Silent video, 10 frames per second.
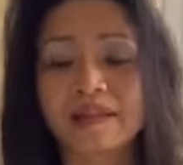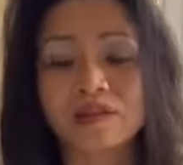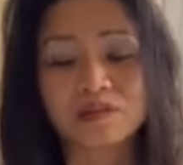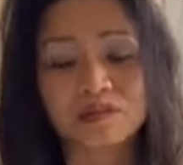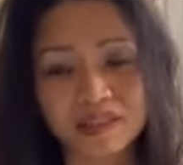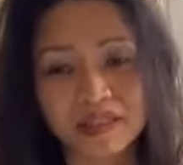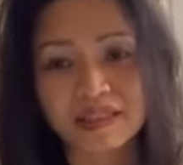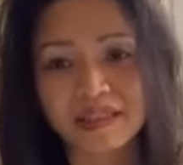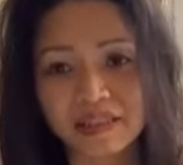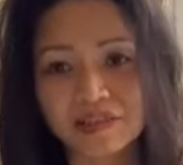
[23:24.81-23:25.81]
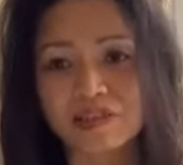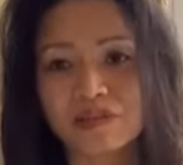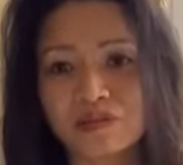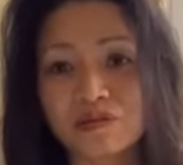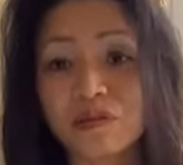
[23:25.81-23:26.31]
then you really need
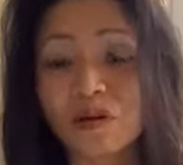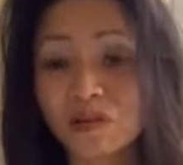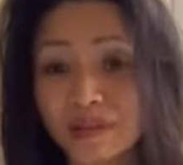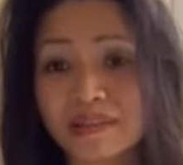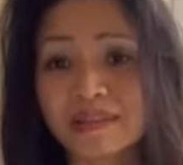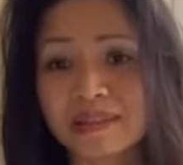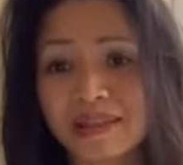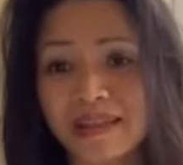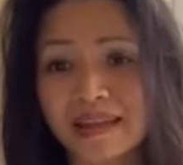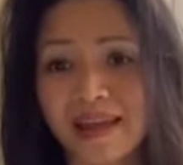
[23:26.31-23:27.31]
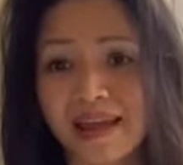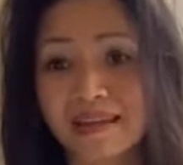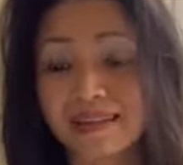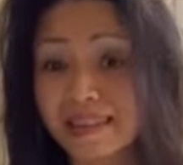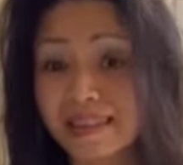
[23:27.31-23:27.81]
to focus
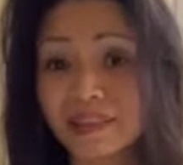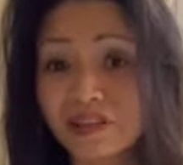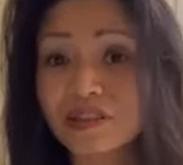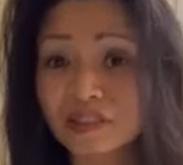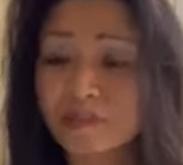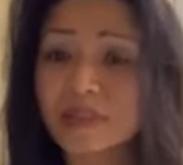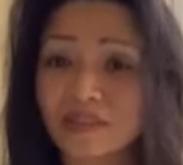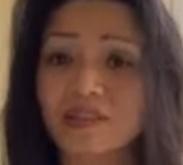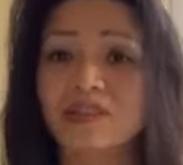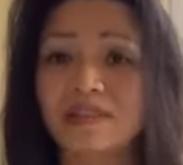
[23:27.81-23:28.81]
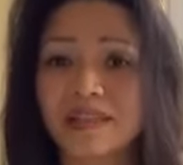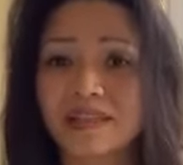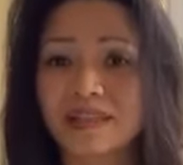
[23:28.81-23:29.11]
and consider this position.